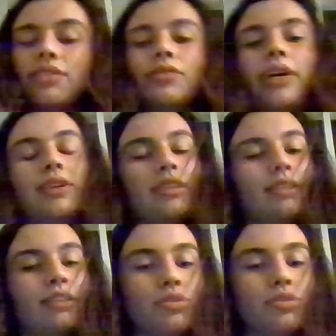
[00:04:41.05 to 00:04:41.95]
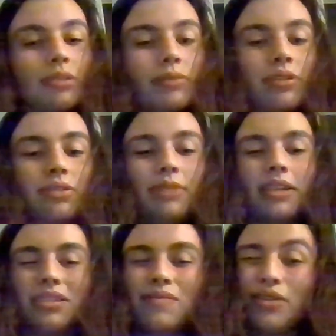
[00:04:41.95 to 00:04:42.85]
so I couldn't use a balloon because
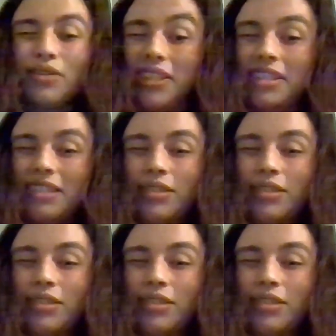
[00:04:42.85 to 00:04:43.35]
it would crush it